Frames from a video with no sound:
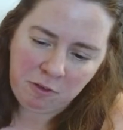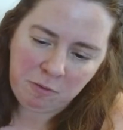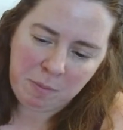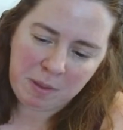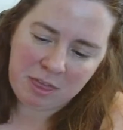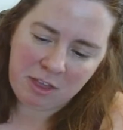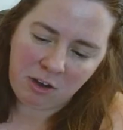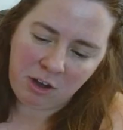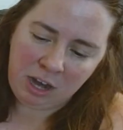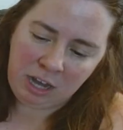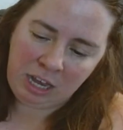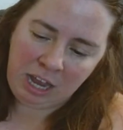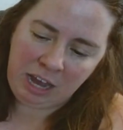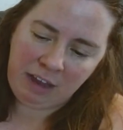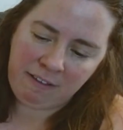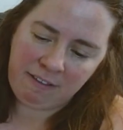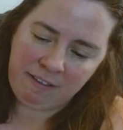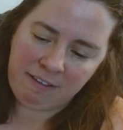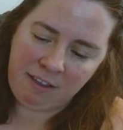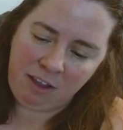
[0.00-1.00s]
but they're in like
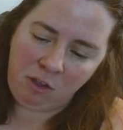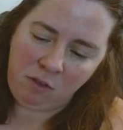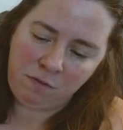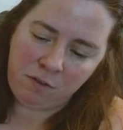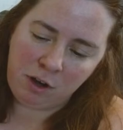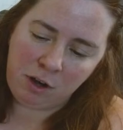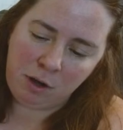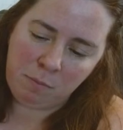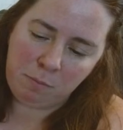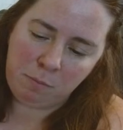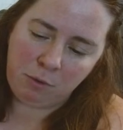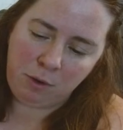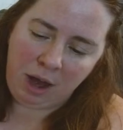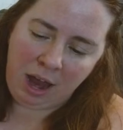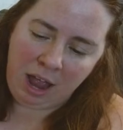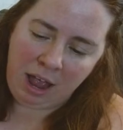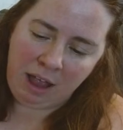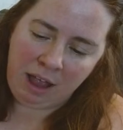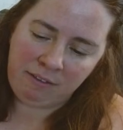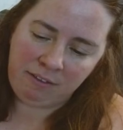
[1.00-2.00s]
silver,
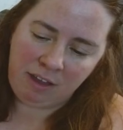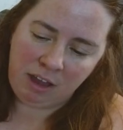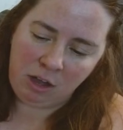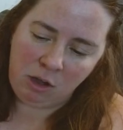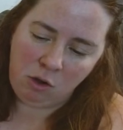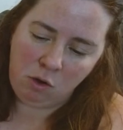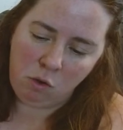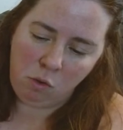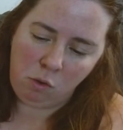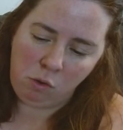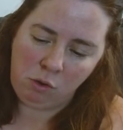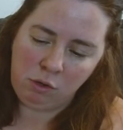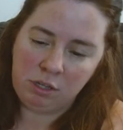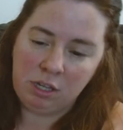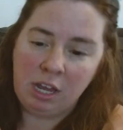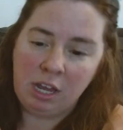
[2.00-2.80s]
brass, and gold